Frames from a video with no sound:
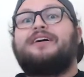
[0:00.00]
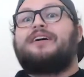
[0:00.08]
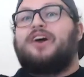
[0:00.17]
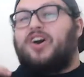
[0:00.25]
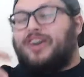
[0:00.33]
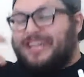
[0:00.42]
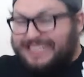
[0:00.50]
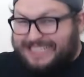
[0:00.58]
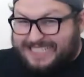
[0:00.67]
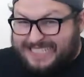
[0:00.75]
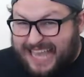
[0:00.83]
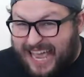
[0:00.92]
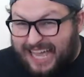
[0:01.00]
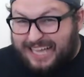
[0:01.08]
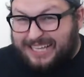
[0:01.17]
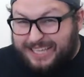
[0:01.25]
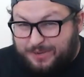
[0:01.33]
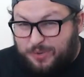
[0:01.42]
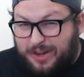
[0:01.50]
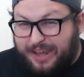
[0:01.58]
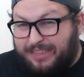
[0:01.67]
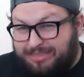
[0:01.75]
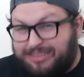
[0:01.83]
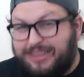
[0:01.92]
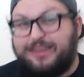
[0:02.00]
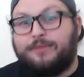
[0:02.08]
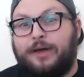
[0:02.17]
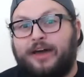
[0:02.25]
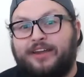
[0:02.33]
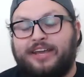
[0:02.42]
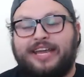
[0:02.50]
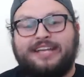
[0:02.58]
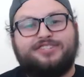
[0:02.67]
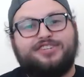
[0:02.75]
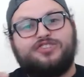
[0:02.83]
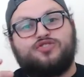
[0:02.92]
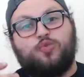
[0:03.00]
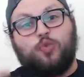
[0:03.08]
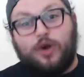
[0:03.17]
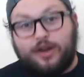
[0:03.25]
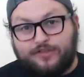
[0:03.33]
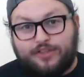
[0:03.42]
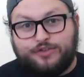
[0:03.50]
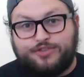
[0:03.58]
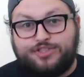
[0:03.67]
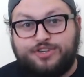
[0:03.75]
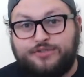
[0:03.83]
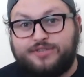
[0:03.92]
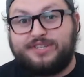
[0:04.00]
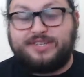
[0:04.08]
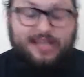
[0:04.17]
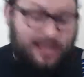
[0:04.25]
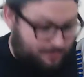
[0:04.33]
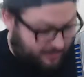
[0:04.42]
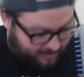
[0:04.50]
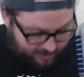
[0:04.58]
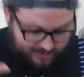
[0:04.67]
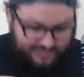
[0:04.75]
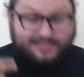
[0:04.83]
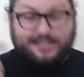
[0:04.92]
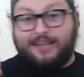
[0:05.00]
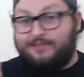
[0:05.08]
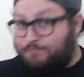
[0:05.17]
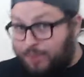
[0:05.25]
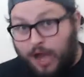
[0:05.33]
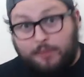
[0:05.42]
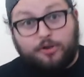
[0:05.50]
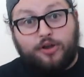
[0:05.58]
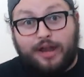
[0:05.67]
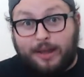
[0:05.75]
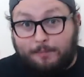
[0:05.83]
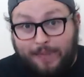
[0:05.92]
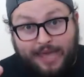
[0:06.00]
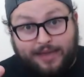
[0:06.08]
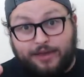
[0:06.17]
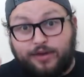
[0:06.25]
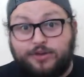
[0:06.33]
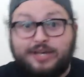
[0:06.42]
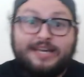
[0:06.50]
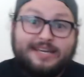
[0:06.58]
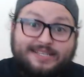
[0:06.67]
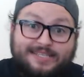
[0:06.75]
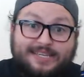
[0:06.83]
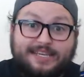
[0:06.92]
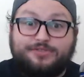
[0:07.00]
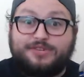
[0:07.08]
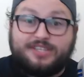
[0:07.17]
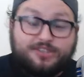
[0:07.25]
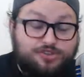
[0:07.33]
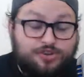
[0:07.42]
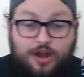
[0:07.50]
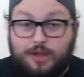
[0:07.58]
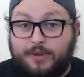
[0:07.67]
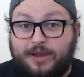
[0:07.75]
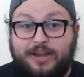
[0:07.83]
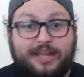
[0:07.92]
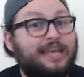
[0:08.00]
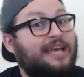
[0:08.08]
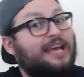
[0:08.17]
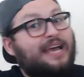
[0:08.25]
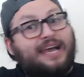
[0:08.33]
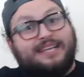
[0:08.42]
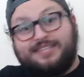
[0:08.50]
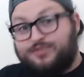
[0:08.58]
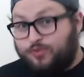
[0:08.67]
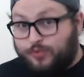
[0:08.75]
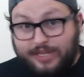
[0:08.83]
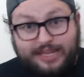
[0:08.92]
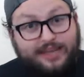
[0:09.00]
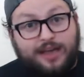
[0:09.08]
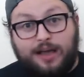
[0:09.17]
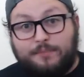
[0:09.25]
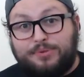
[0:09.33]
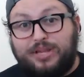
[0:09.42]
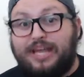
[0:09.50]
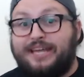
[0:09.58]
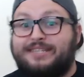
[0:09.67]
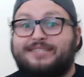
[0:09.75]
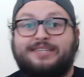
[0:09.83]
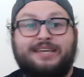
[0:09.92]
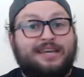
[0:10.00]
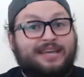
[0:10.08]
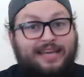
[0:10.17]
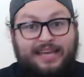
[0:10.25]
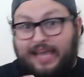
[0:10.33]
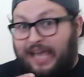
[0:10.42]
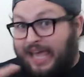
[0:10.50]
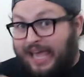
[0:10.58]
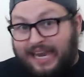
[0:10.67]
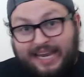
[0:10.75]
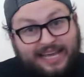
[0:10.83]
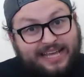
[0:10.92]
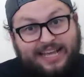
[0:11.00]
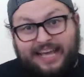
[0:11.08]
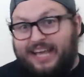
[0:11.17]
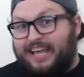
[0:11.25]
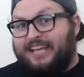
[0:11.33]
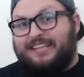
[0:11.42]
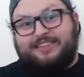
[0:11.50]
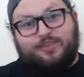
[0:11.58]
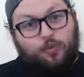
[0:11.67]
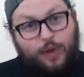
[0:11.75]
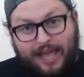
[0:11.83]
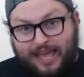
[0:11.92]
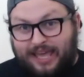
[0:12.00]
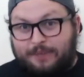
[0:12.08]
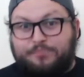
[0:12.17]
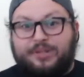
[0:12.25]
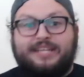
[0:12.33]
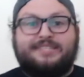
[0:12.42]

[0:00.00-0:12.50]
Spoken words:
on exactly what I think about it. It's just one of those juices. I mean, pomegranate, mango, citrus, and strawberry. It's really complex, and the way it blends